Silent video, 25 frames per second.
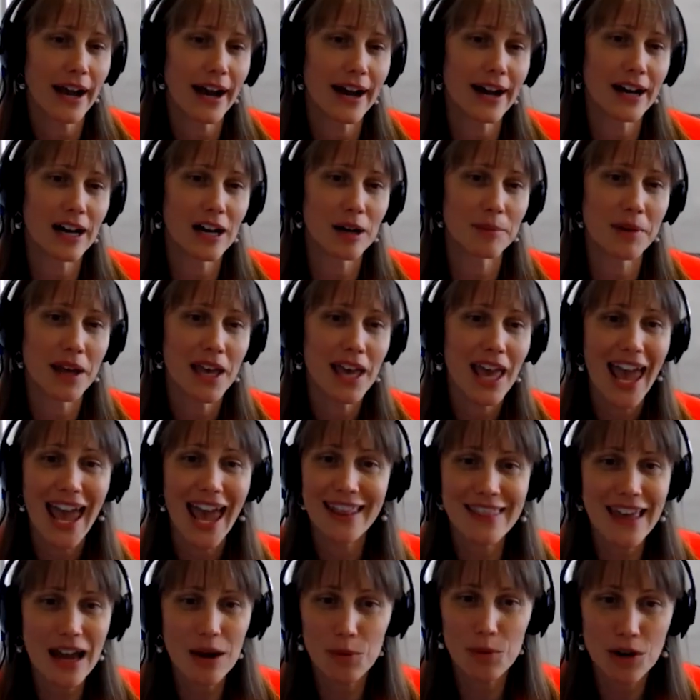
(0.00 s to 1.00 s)
And
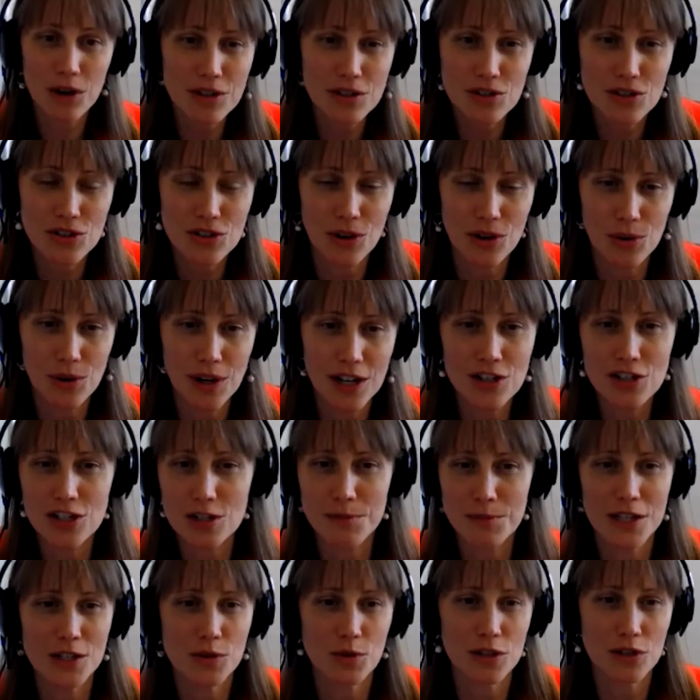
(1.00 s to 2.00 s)
that works too. It
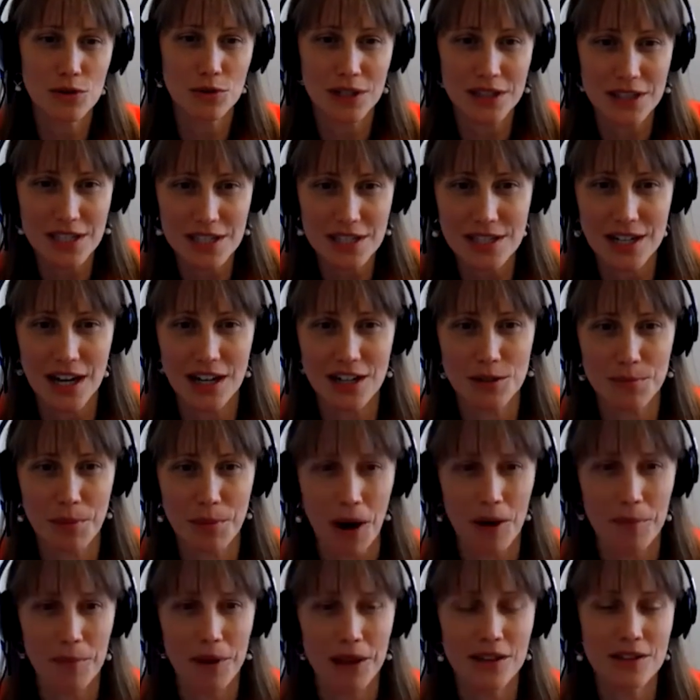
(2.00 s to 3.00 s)
just means we do it at the State
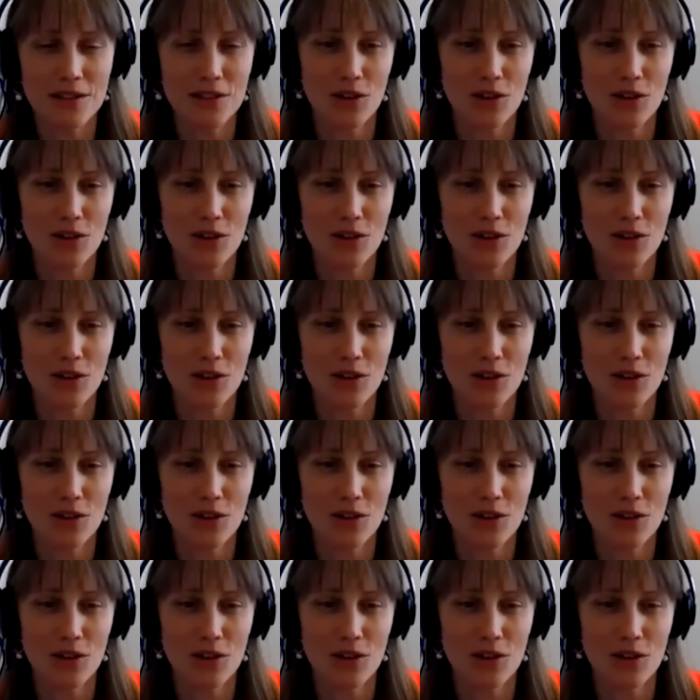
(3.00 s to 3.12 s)
Department.